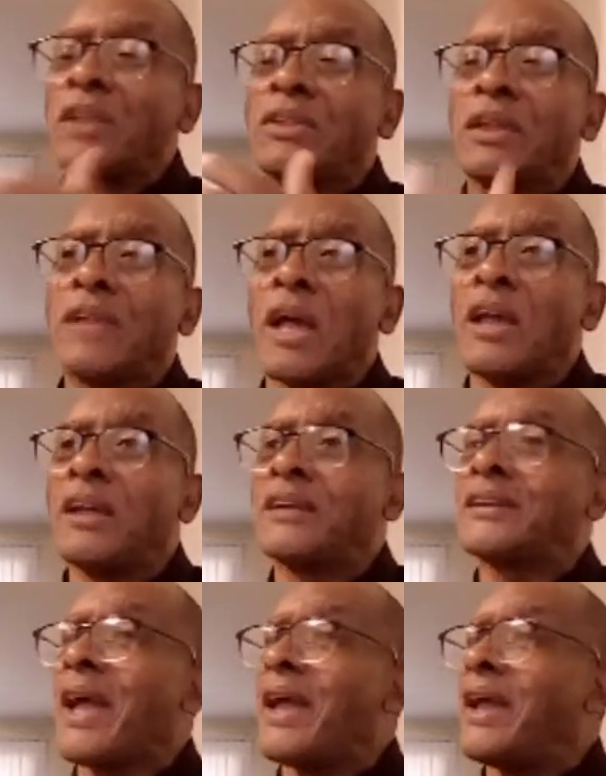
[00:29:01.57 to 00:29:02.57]
rate that
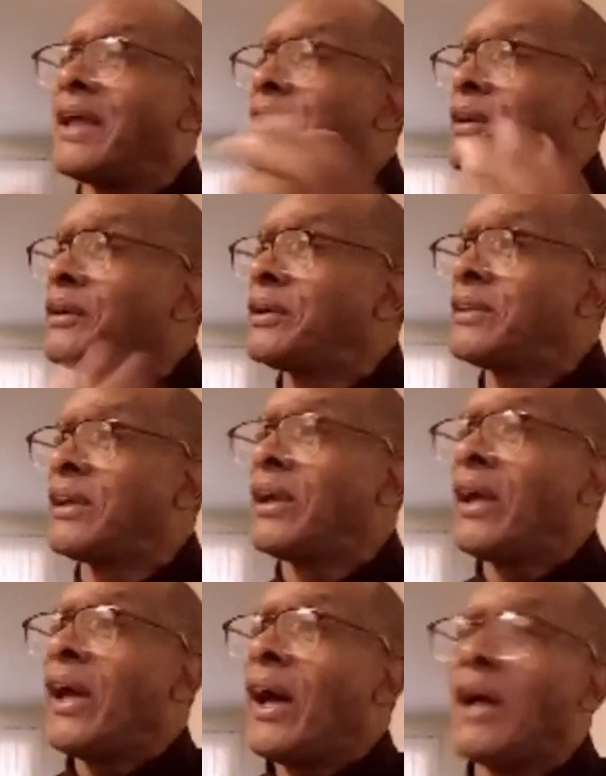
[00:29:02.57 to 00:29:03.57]
they can
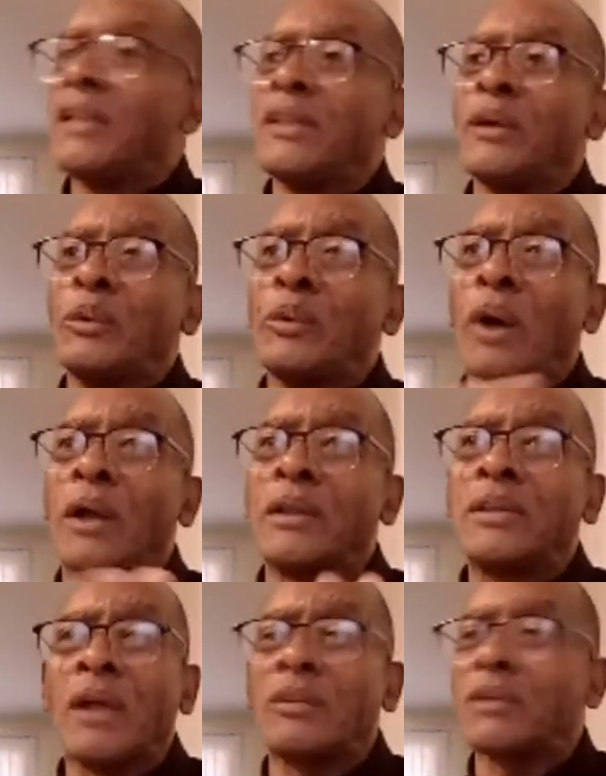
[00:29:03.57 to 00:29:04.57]
good. how then we
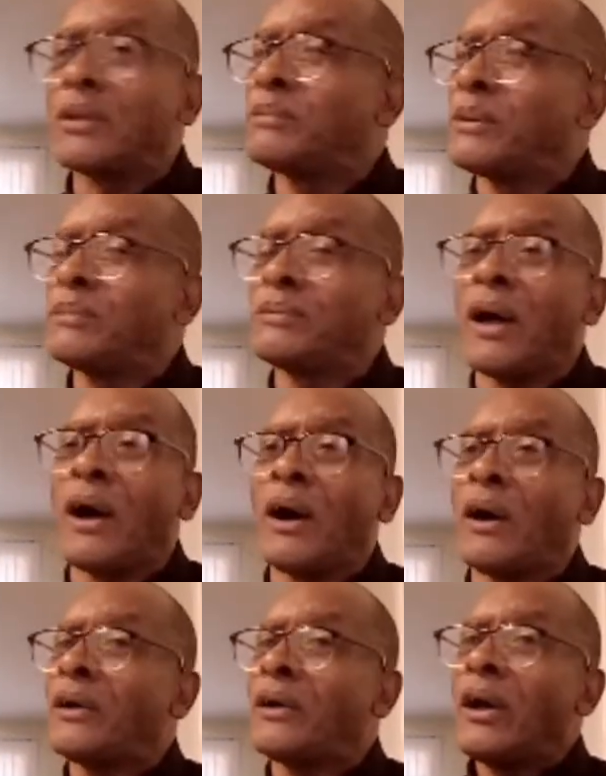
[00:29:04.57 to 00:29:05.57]
want to take to the people?
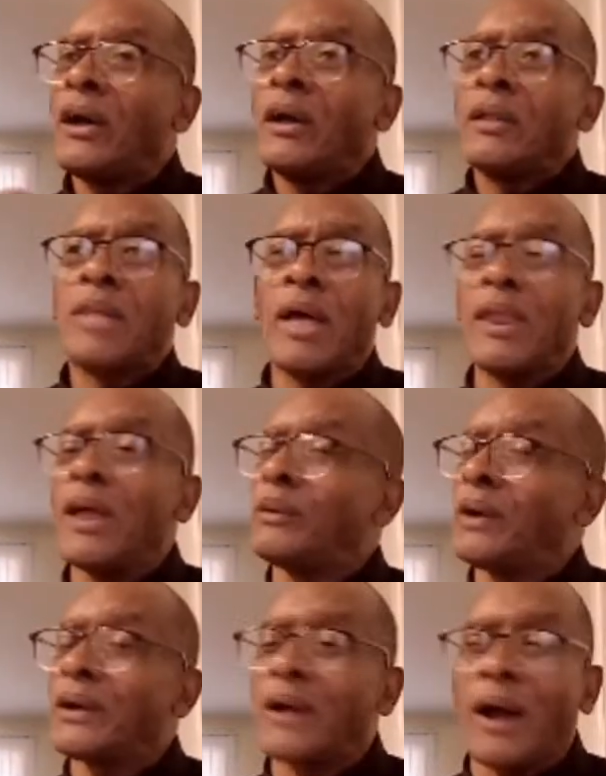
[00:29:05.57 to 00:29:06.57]
No, that
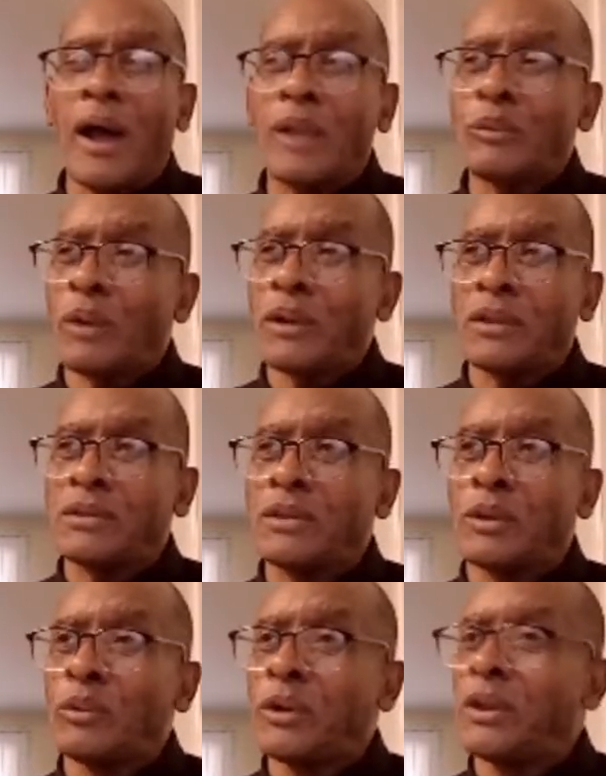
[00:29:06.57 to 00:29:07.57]
ain't what God want us
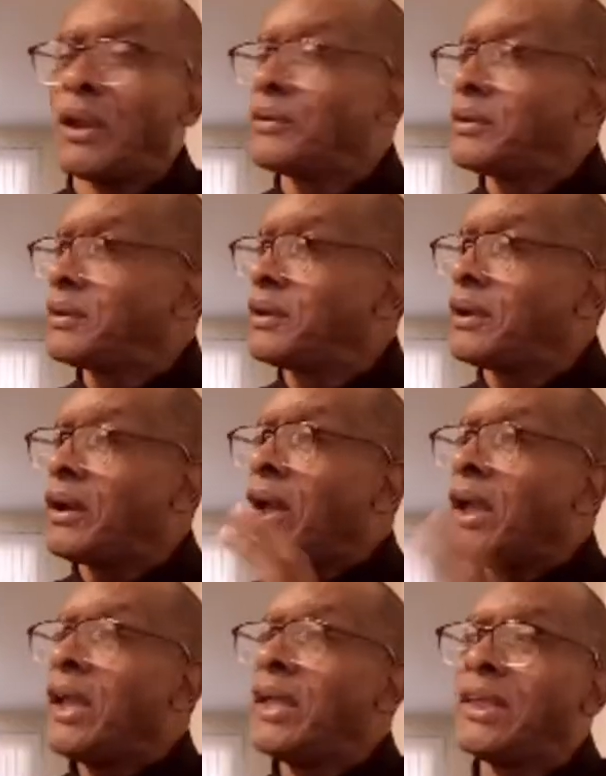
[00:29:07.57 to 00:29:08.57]
to do. We don't.
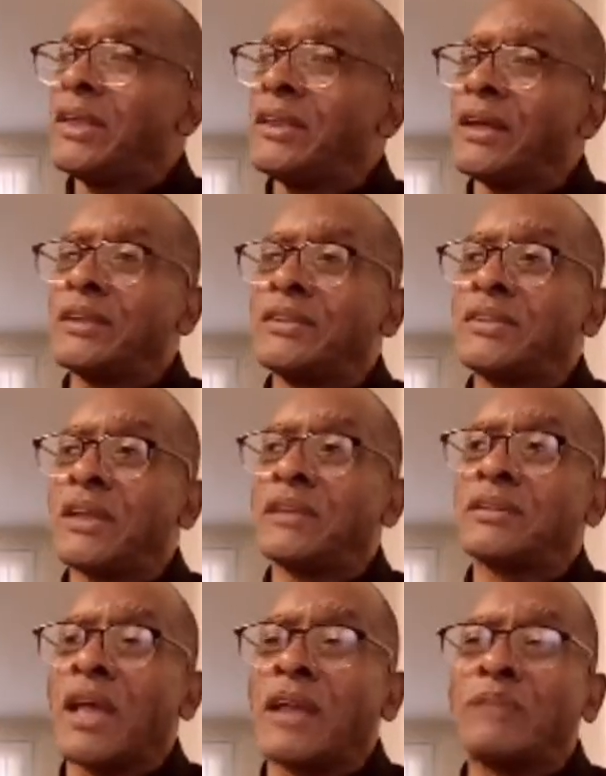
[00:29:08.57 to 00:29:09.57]
He needs us
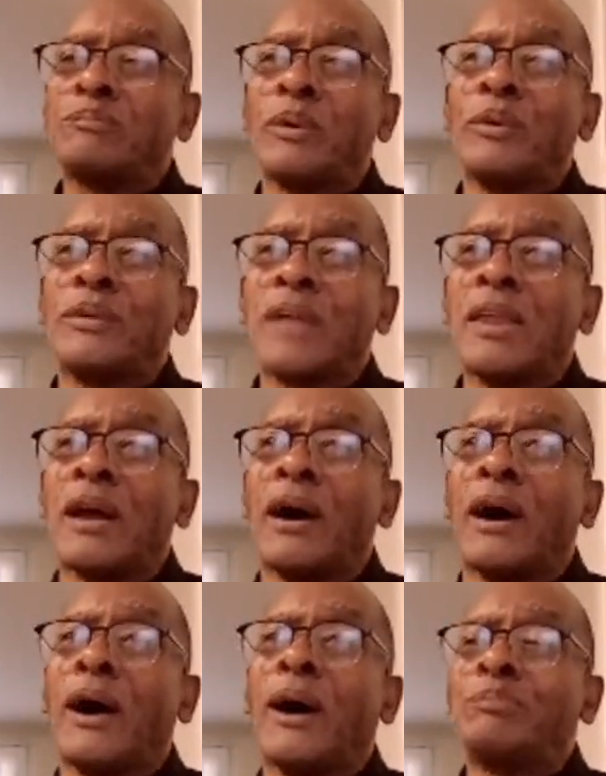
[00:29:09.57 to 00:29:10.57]
to take food that's
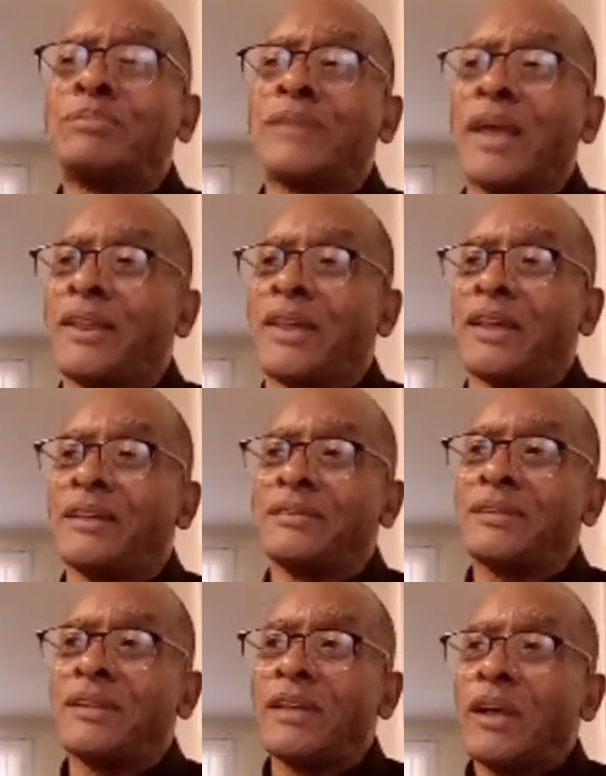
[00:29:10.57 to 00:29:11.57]
updated
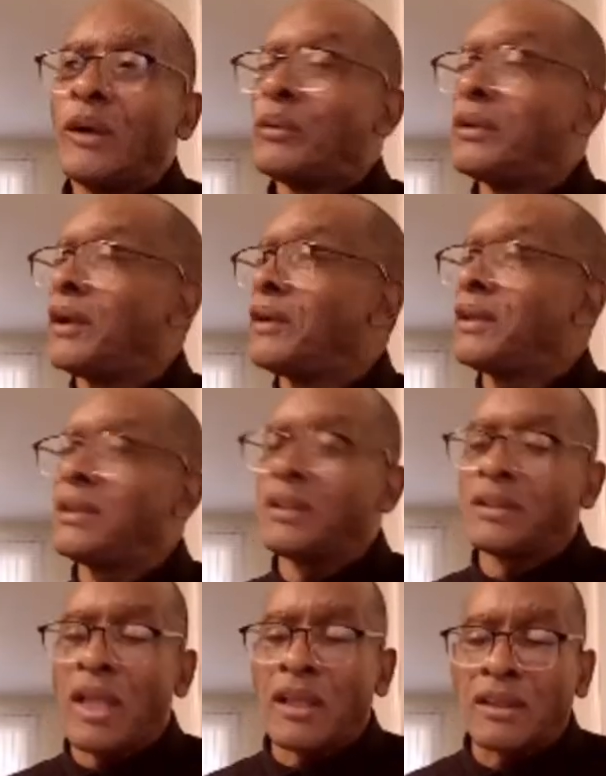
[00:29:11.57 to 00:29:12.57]
we don't need
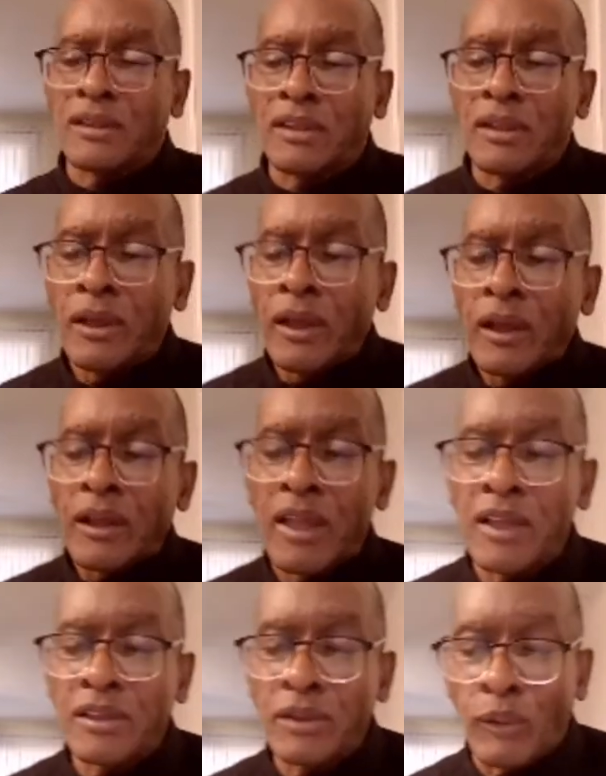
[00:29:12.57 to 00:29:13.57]
to
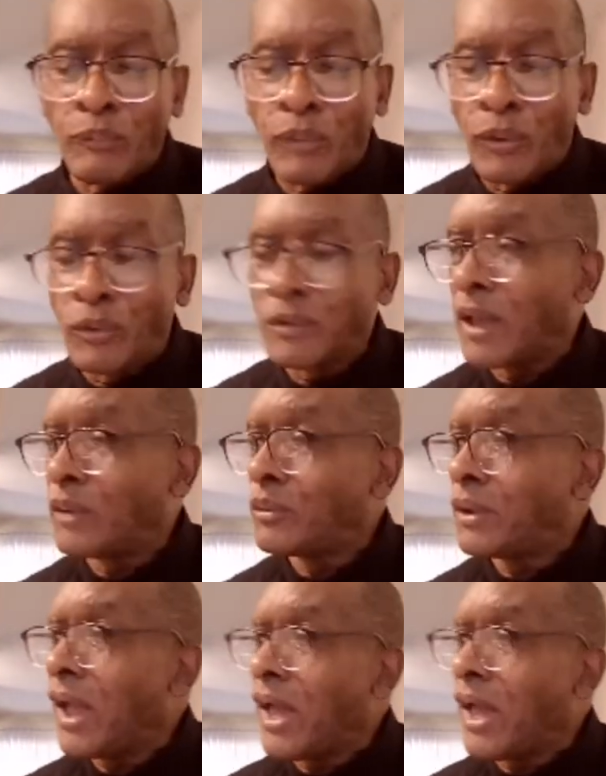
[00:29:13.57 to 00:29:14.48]
get no boot that we